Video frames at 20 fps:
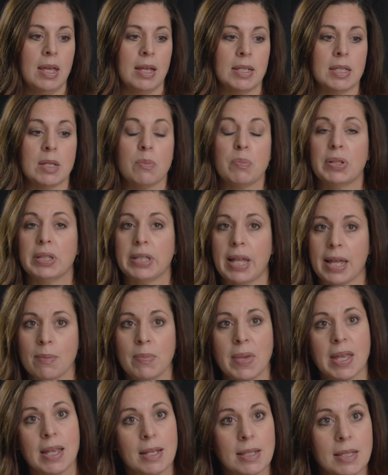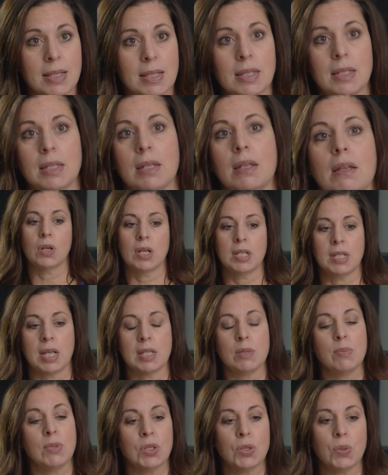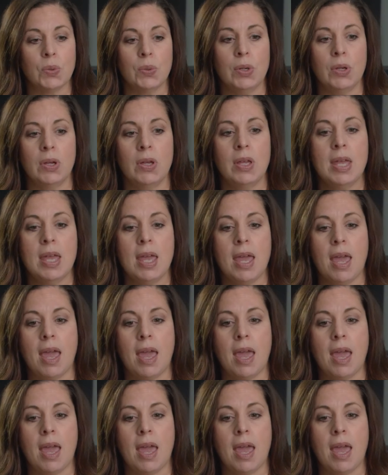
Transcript: It's a play-based assessment tool.